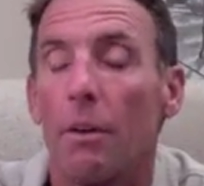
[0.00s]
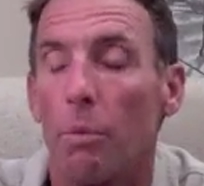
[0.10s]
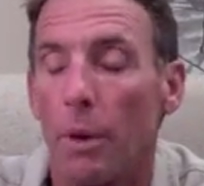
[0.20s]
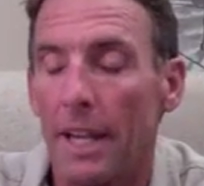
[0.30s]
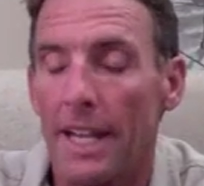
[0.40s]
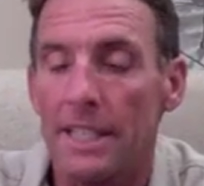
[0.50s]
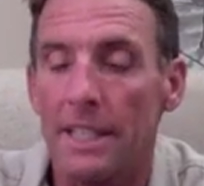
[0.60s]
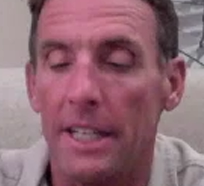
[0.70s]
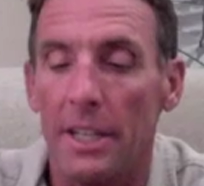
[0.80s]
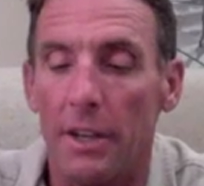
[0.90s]
One last
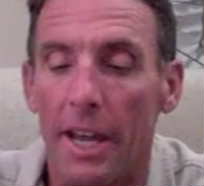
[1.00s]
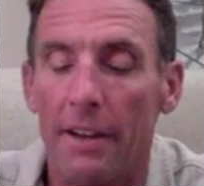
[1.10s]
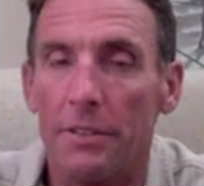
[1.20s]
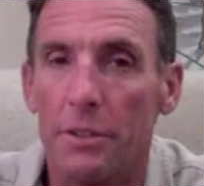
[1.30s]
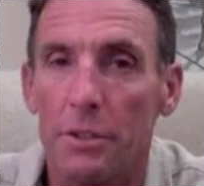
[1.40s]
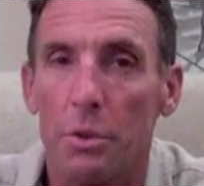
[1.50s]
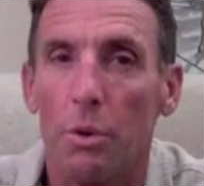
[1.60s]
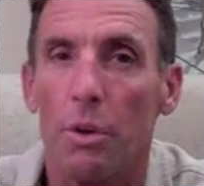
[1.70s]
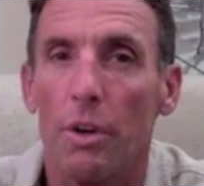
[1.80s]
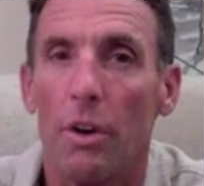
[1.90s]
thing, you have to
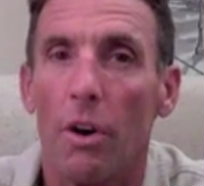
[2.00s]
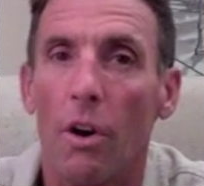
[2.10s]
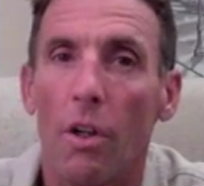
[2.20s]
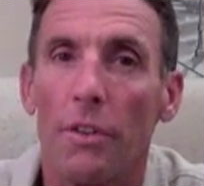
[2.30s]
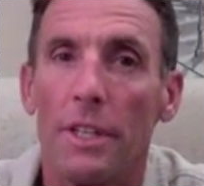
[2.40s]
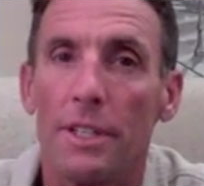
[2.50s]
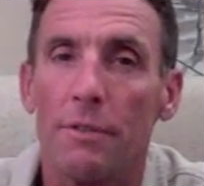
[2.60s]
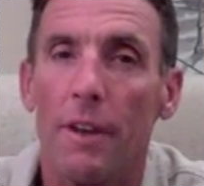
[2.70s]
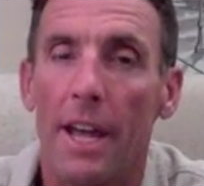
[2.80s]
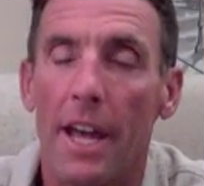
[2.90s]
store all these
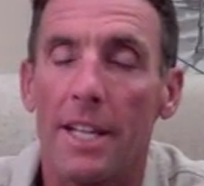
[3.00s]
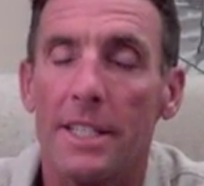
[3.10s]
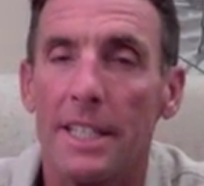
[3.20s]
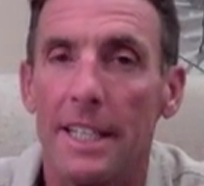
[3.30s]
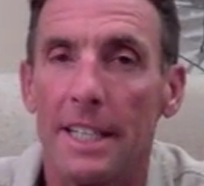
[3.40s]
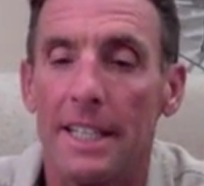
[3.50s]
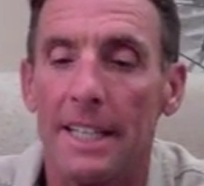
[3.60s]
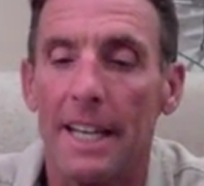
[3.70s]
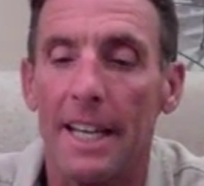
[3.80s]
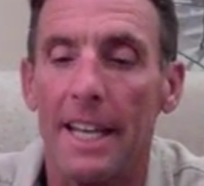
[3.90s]
fats
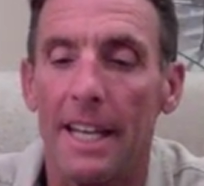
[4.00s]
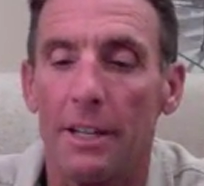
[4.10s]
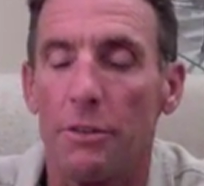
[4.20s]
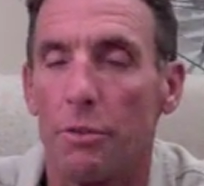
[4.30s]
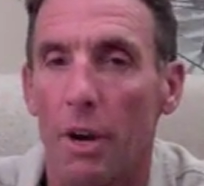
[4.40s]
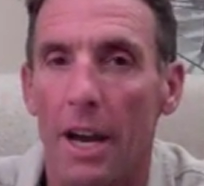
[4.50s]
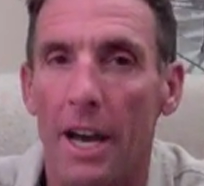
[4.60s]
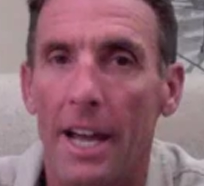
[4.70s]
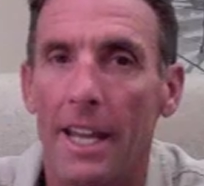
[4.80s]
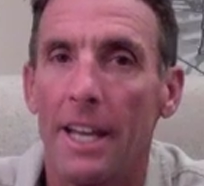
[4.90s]
in a
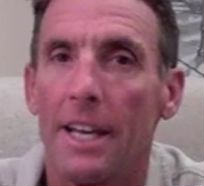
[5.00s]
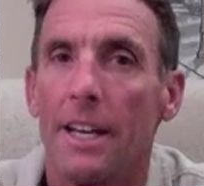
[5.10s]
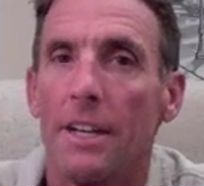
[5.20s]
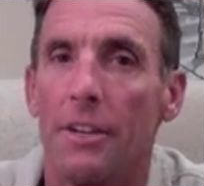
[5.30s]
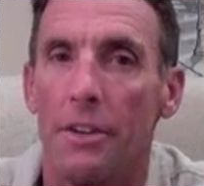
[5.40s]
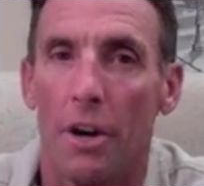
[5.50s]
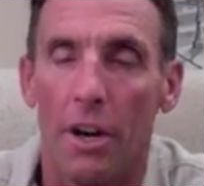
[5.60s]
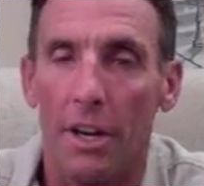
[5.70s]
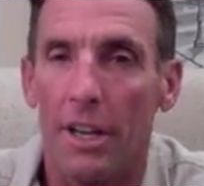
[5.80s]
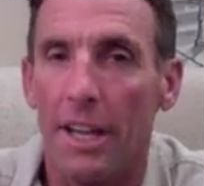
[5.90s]
dry,
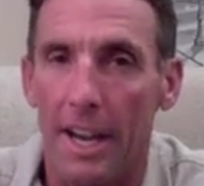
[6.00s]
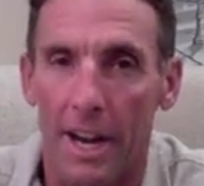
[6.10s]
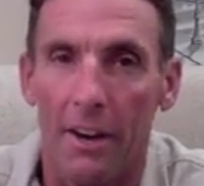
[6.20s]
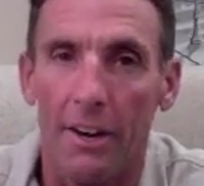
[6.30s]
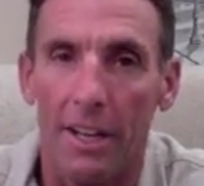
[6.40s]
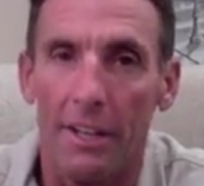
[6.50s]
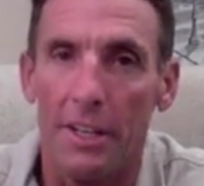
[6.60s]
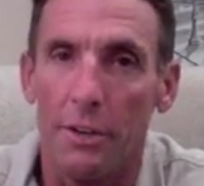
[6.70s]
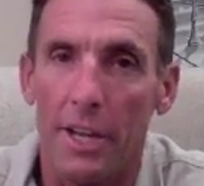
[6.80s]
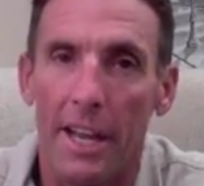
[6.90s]
dark area.
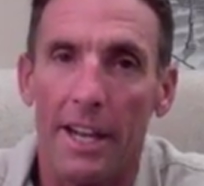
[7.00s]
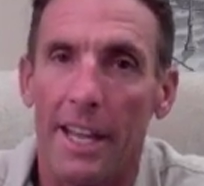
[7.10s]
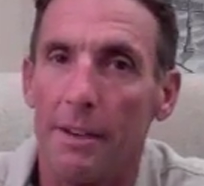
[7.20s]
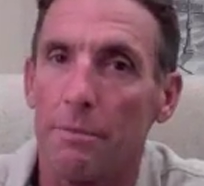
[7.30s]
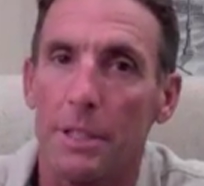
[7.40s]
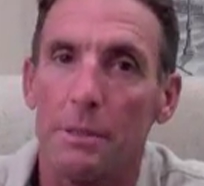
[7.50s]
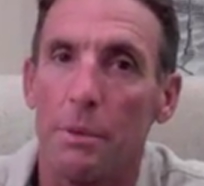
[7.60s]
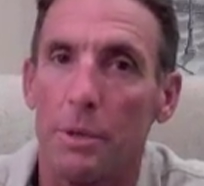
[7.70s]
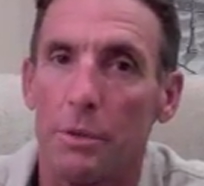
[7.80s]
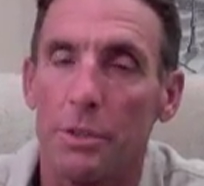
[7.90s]
You can't have them
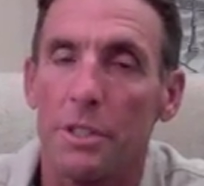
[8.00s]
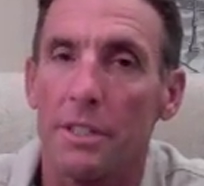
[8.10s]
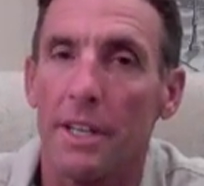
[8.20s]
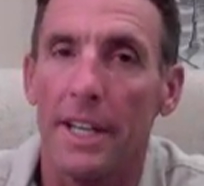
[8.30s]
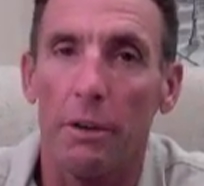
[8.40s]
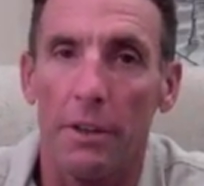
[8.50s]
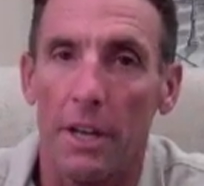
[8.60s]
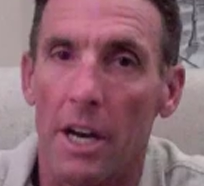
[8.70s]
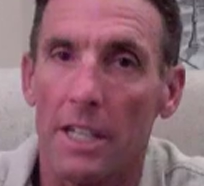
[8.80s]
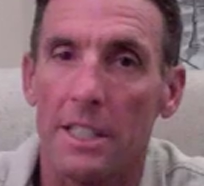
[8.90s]
exposed to sunlight or they
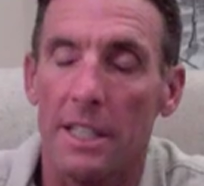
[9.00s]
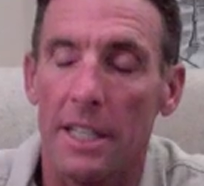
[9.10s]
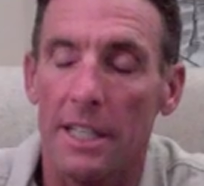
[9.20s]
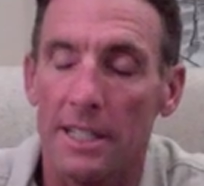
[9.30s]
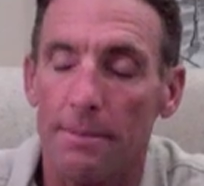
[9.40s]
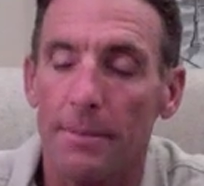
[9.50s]
oxidize.